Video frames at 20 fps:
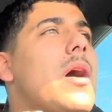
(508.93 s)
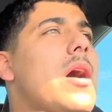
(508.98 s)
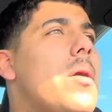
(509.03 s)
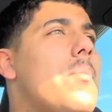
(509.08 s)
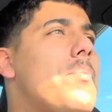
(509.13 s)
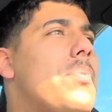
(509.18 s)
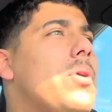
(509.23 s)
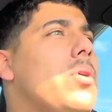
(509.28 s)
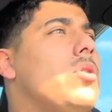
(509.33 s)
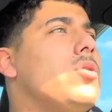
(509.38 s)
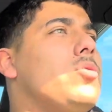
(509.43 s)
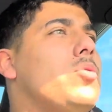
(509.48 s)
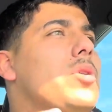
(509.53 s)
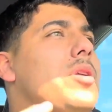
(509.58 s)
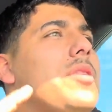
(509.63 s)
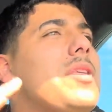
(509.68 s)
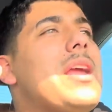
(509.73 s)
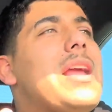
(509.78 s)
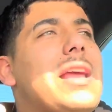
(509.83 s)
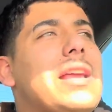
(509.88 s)
build
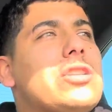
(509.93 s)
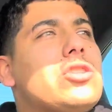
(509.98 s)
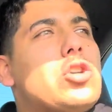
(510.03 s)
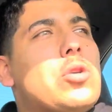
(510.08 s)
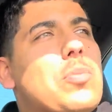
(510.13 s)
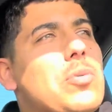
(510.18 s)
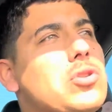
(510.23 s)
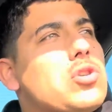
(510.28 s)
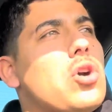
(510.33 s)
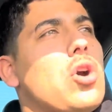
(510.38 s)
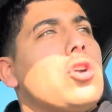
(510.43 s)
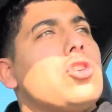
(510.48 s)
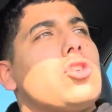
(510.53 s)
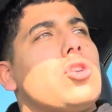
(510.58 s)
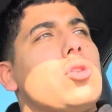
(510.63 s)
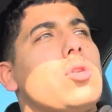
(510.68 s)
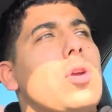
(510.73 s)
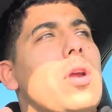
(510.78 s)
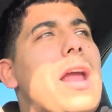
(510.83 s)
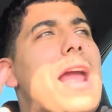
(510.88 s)
with a
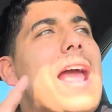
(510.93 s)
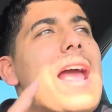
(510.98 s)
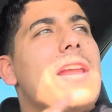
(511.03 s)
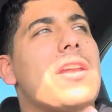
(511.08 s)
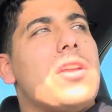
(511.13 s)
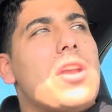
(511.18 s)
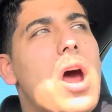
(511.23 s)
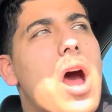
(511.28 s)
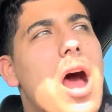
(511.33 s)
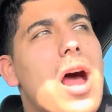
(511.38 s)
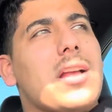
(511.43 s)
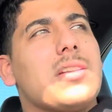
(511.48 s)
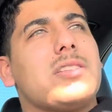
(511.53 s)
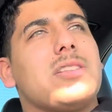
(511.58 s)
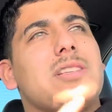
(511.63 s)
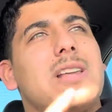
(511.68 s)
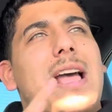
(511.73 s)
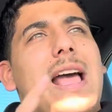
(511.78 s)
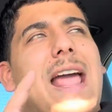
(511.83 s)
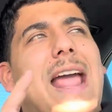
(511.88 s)
supercharger and
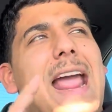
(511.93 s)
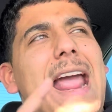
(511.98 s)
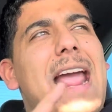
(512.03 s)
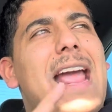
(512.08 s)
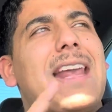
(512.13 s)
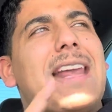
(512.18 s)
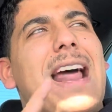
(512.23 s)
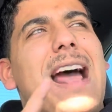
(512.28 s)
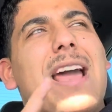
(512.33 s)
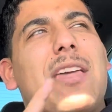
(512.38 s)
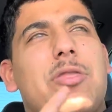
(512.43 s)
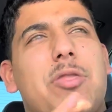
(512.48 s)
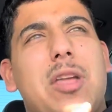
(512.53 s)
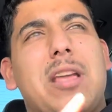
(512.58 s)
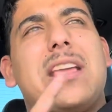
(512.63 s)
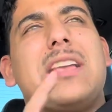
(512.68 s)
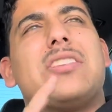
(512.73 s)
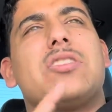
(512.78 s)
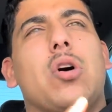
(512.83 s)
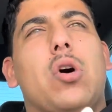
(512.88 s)
NOS, and I think
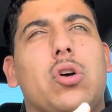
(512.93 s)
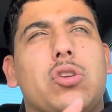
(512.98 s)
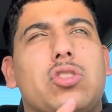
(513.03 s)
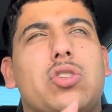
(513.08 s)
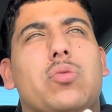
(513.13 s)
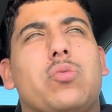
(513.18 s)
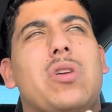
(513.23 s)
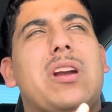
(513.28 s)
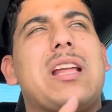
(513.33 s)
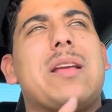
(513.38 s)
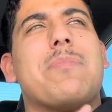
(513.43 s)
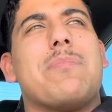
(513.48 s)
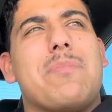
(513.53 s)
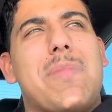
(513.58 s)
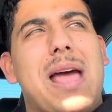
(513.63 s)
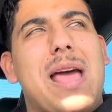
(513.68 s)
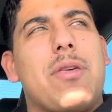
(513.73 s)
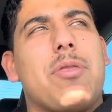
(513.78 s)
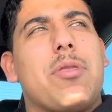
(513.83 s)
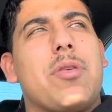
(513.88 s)
he's also running
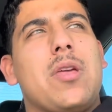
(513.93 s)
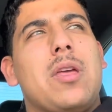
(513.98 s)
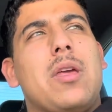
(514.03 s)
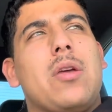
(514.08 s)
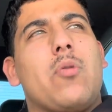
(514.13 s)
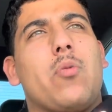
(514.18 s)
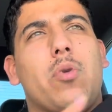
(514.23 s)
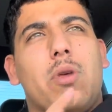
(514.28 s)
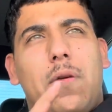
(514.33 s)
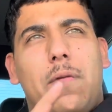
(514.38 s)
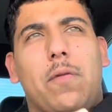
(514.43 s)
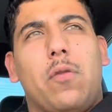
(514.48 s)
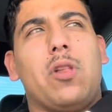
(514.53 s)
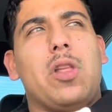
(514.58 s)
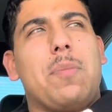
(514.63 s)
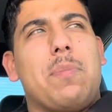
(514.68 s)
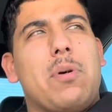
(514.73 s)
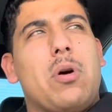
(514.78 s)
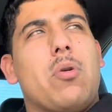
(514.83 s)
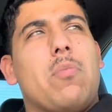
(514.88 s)
meth with a fully
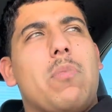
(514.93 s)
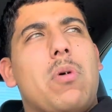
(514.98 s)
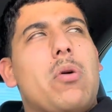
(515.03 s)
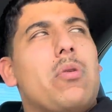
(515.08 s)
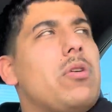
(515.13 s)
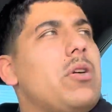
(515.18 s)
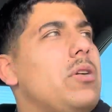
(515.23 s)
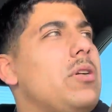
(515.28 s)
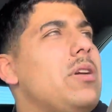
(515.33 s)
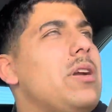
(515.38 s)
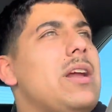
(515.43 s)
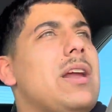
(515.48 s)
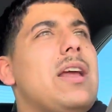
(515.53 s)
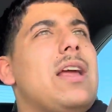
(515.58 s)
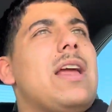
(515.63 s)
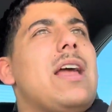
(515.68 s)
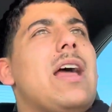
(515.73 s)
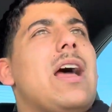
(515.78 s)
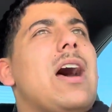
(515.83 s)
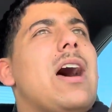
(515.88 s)
built motor.
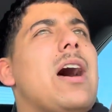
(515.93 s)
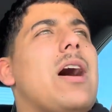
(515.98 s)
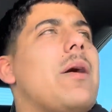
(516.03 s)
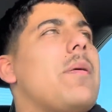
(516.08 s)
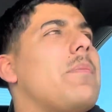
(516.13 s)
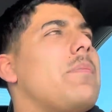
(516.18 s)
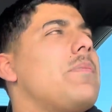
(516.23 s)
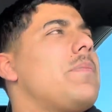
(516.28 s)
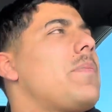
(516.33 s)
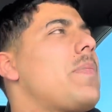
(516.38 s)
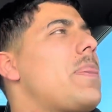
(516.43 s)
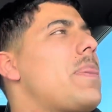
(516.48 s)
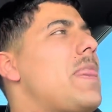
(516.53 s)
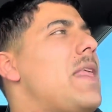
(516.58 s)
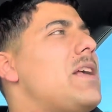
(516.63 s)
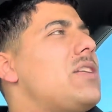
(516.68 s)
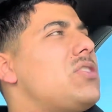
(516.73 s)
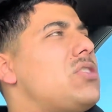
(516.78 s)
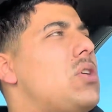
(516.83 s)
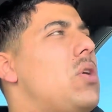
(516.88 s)

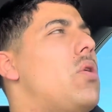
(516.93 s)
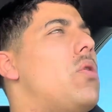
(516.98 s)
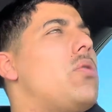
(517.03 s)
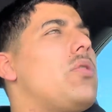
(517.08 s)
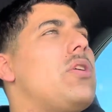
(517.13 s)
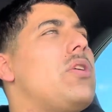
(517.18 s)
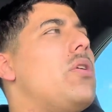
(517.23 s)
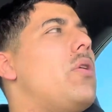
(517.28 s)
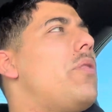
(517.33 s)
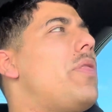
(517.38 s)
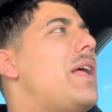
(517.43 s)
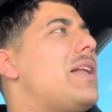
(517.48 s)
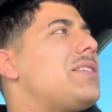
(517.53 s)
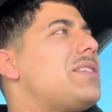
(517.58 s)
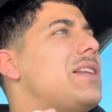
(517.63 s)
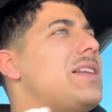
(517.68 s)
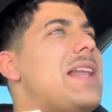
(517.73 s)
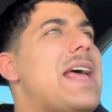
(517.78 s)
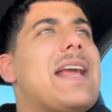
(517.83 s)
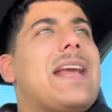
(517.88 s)
So, you know, that's
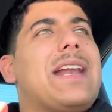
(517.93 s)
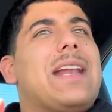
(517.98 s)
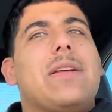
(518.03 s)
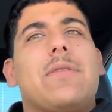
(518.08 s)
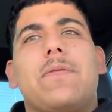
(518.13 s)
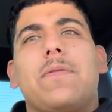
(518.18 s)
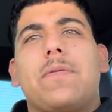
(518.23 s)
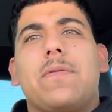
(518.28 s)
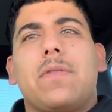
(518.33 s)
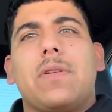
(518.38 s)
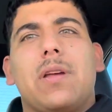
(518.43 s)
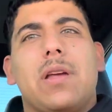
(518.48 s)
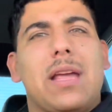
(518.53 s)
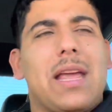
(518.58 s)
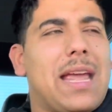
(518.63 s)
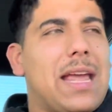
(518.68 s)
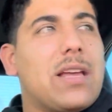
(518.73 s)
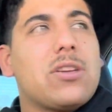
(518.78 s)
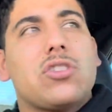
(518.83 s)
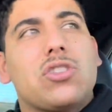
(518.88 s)
a
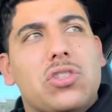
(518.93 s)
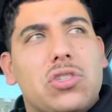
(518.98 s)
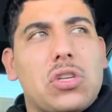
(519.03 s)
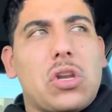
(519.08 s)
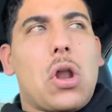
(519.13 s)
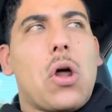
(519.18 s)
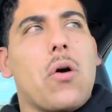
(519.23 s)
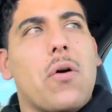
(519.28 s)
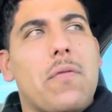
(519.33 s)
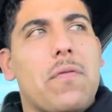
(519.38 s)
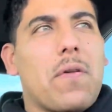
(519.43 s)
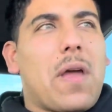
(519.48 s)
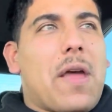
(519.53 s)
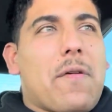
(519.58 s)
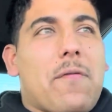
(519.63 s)
negative-ish. You know, if